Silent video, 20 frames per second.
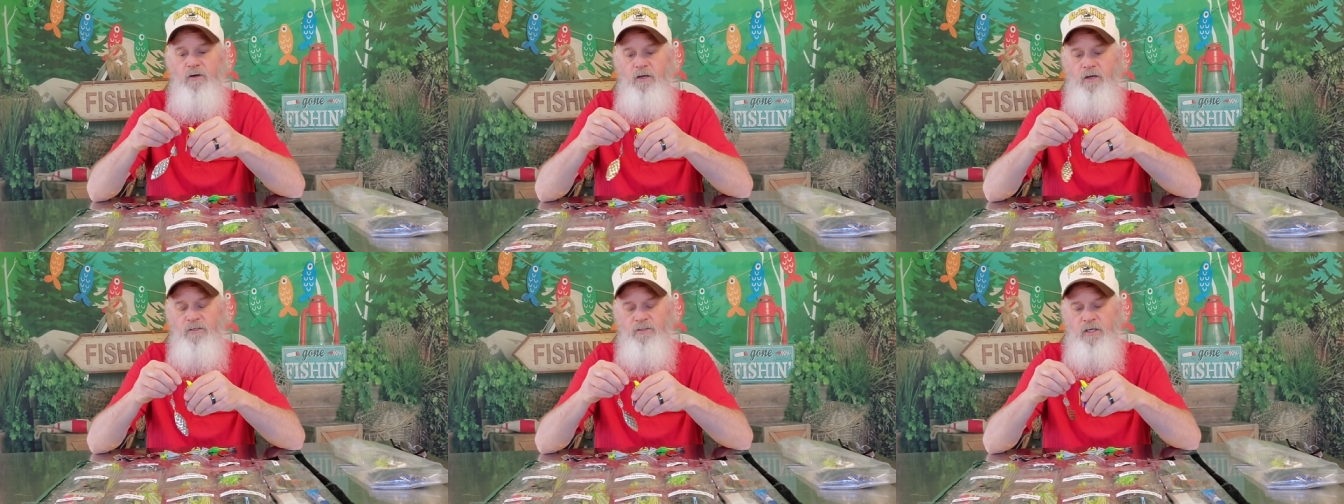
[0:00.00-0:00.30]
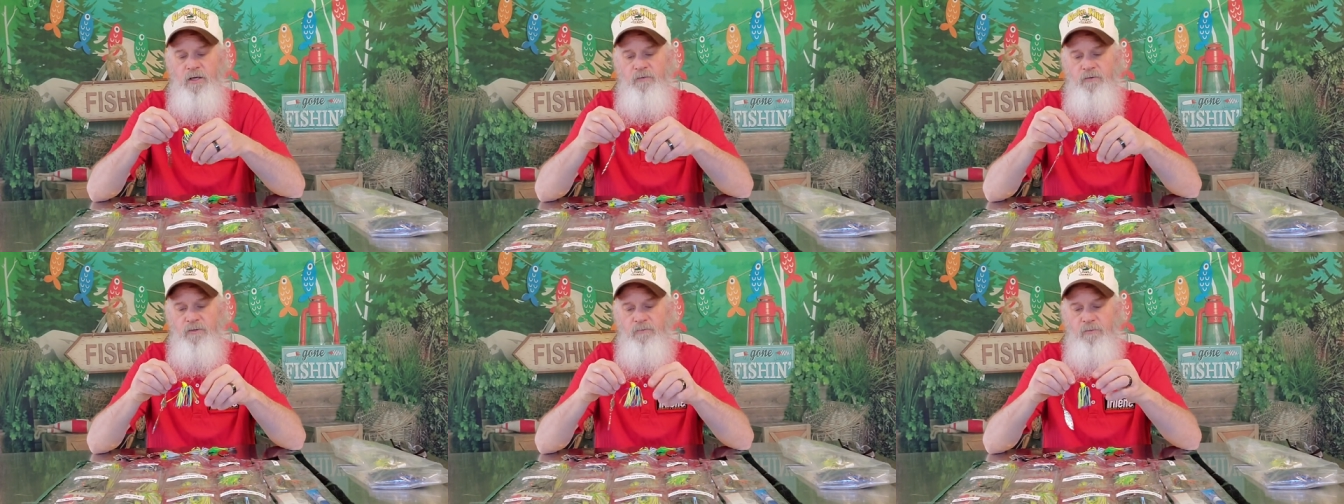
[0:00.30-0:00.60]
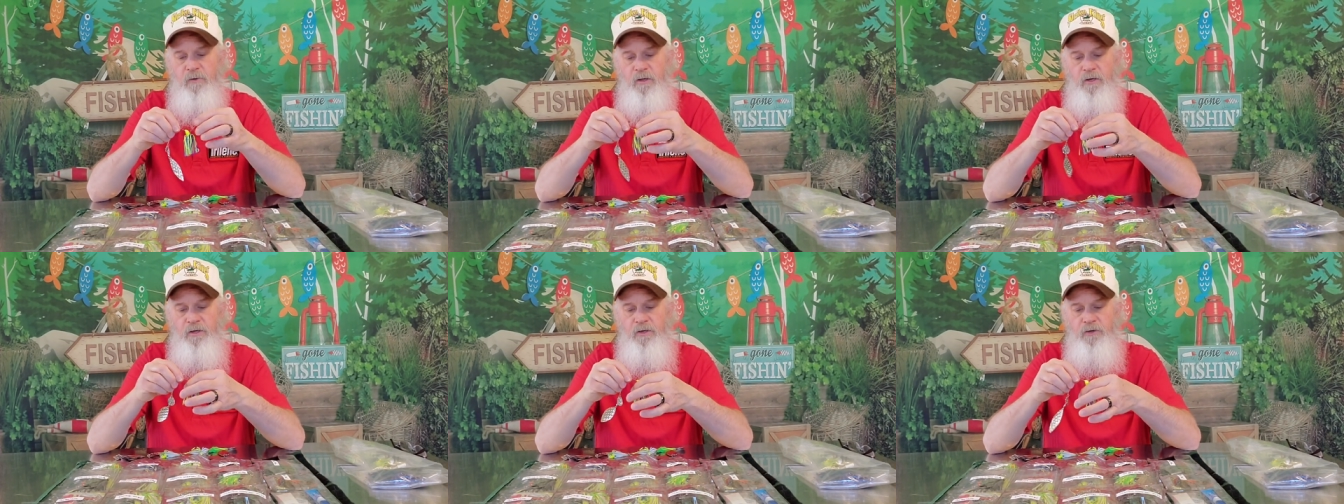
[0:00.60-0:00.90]
as I've
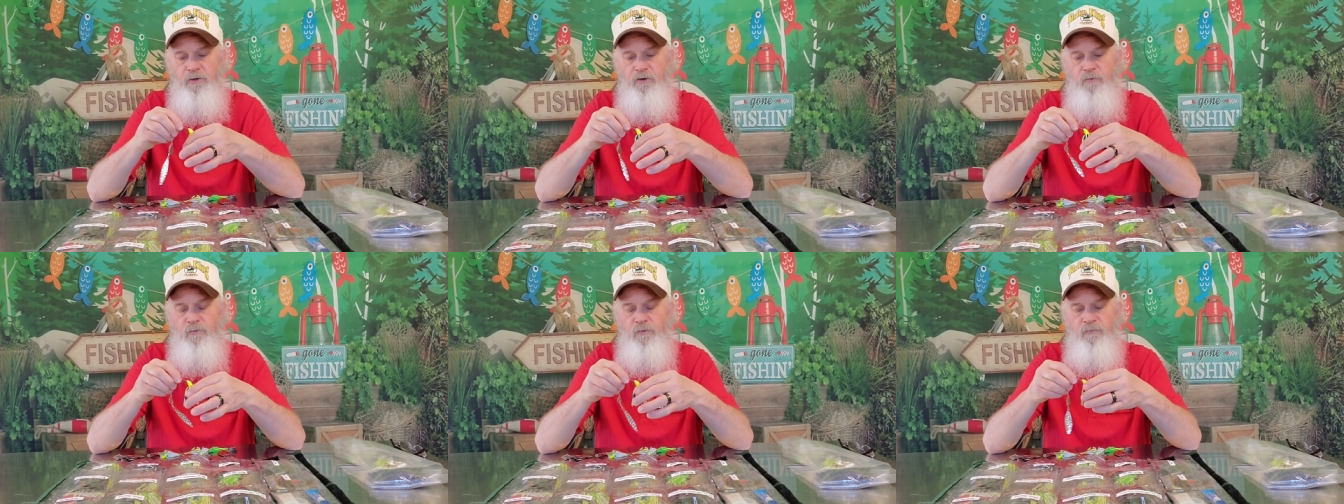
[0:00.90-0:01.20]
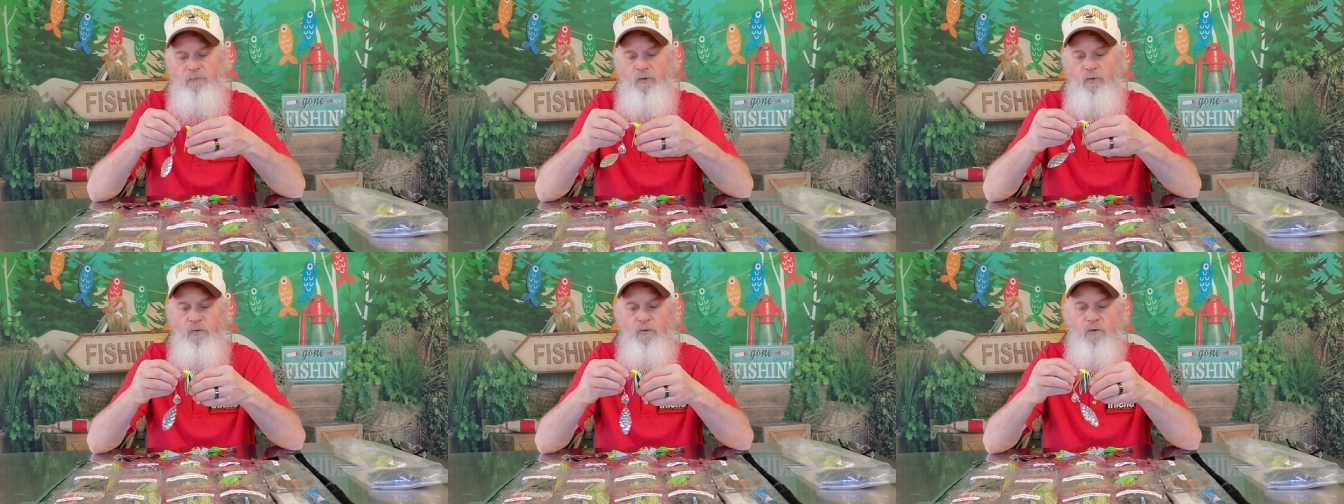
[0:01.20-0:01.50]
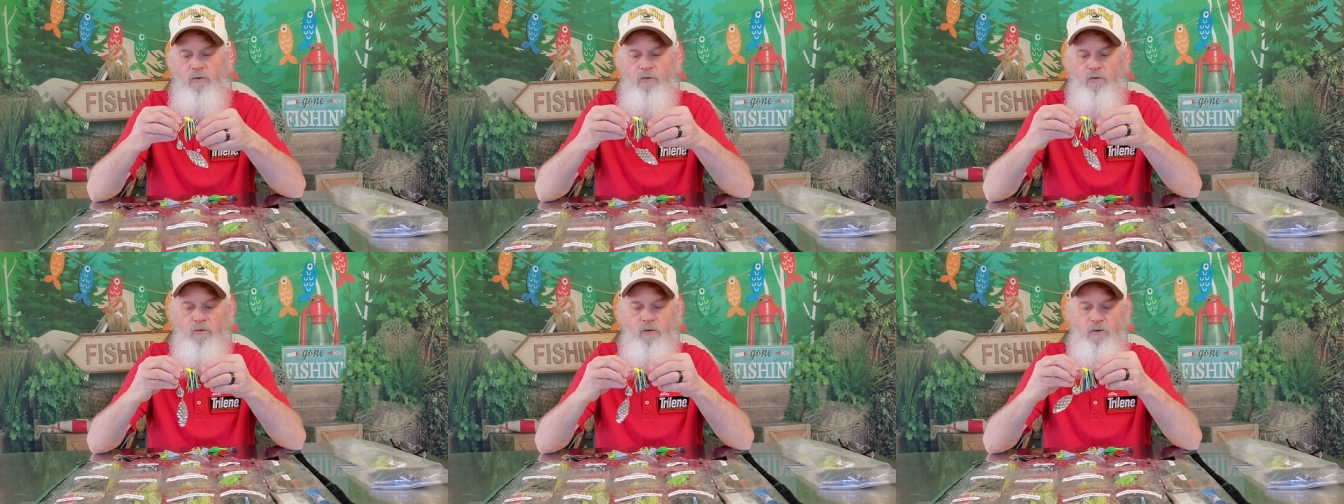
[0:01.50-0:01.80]
explained to you
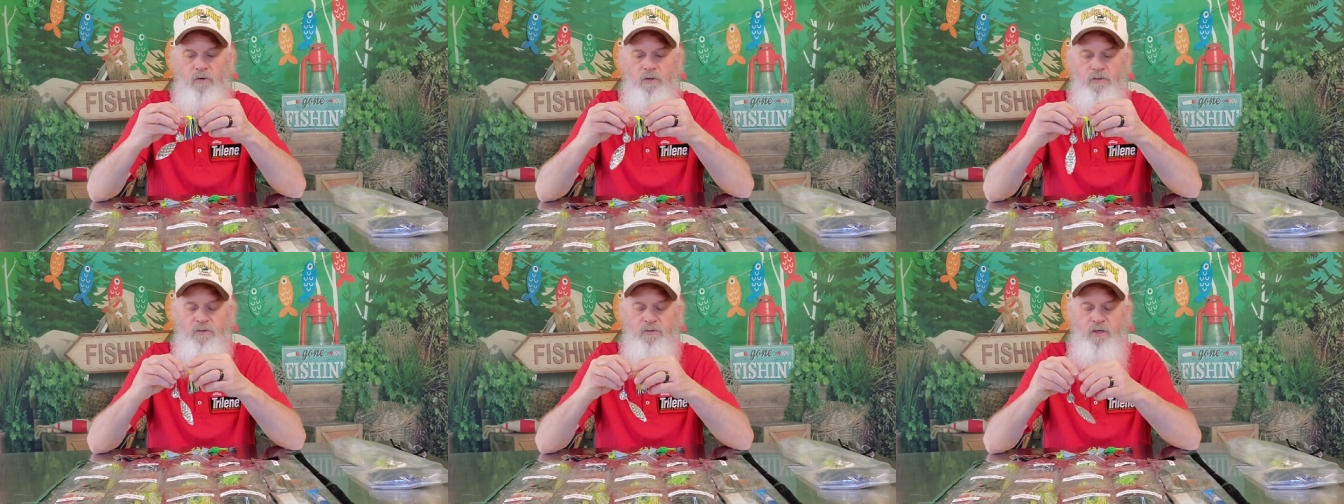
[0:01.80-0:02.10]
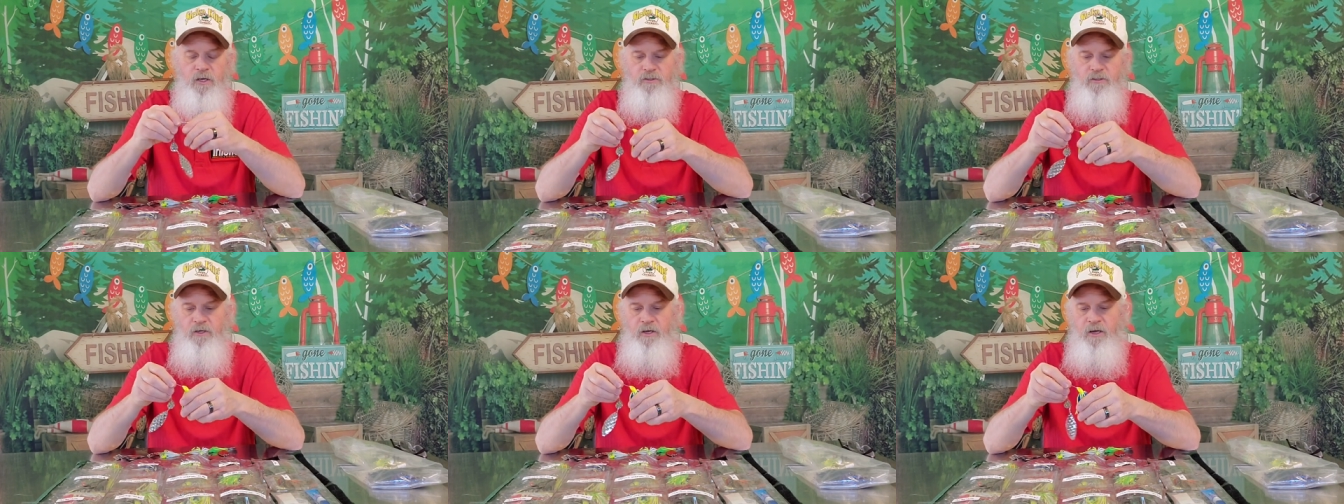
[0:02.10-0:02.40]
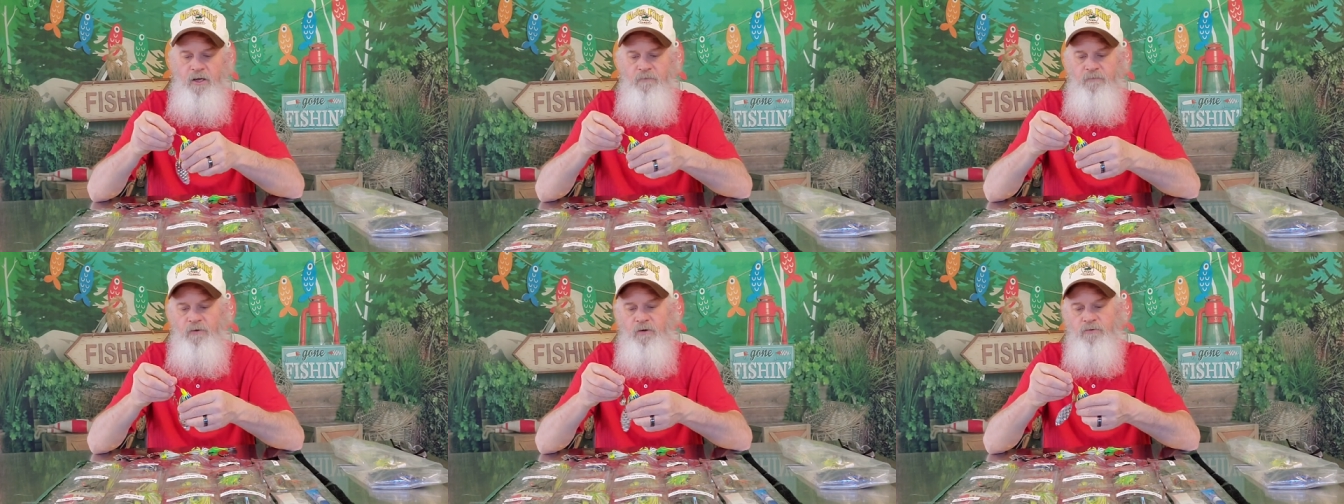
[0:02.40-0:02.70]
before. This is actually a
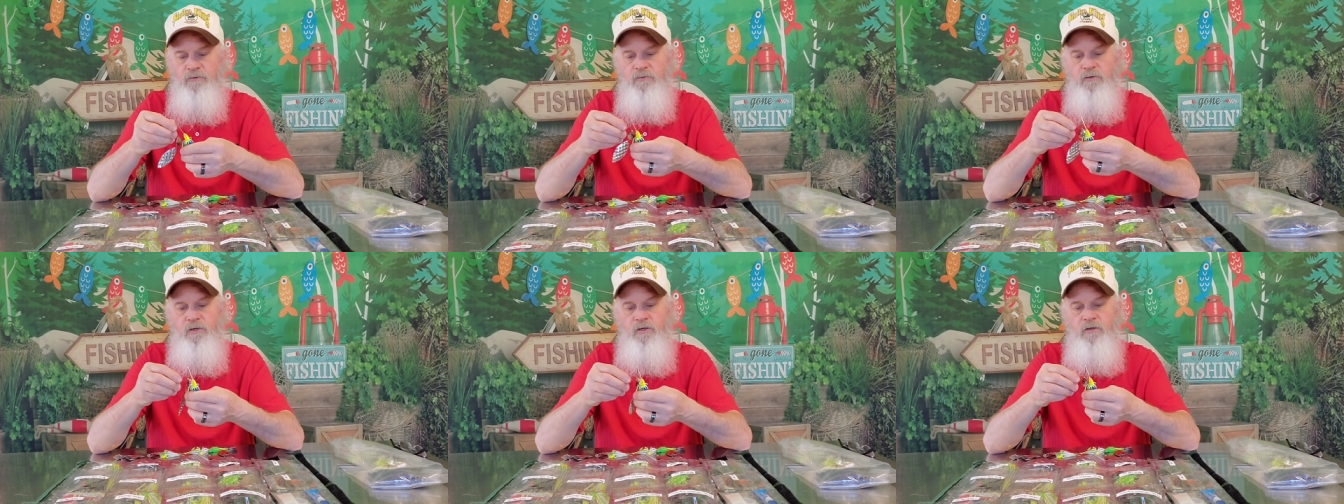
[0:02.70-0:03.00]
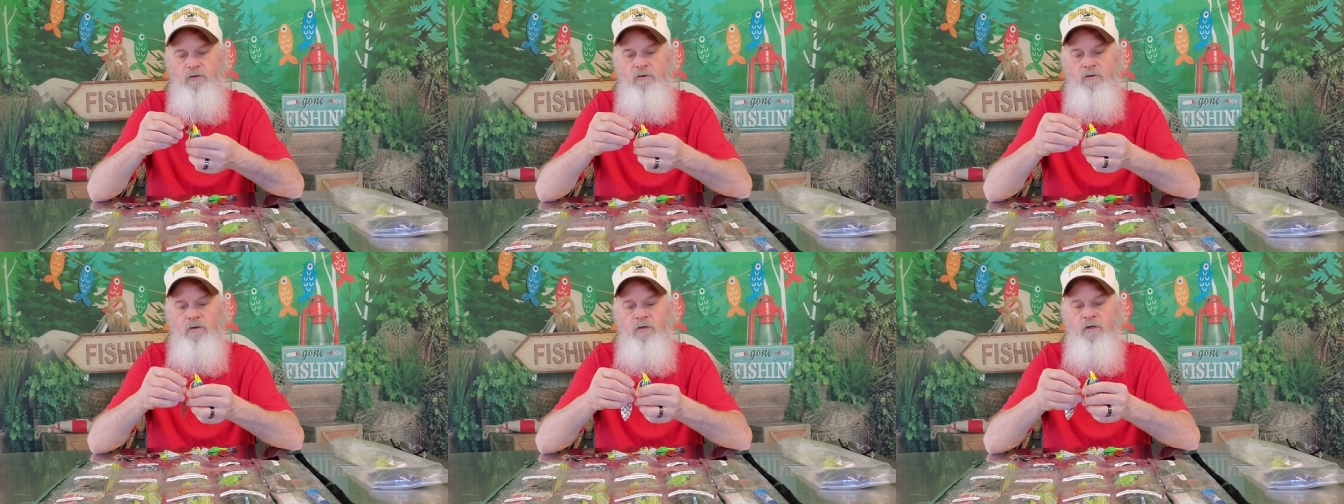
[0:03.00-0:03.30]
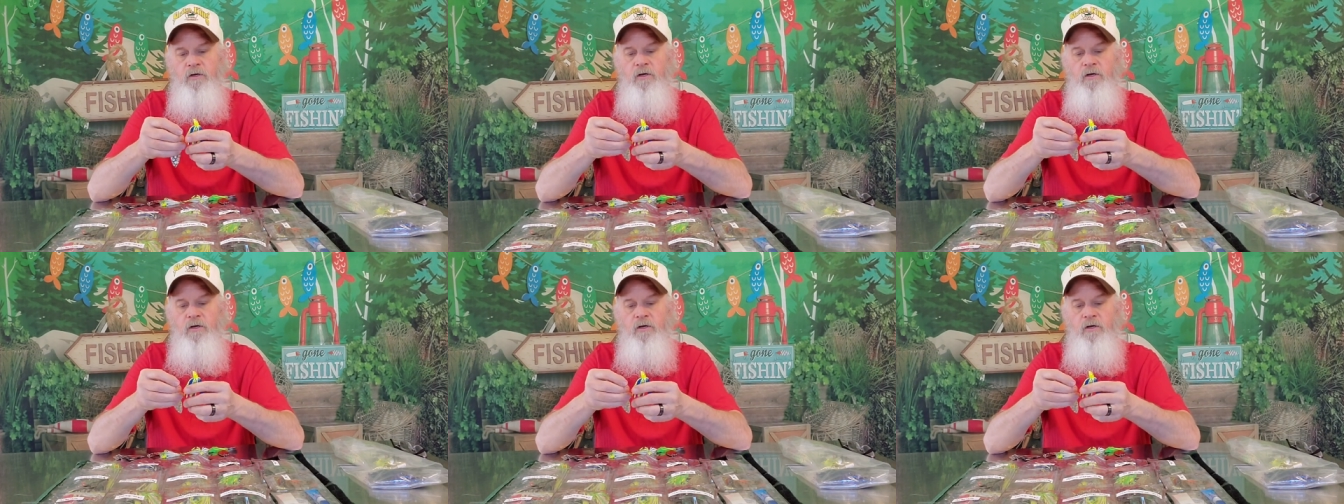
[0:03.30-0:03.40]
half ounce right here.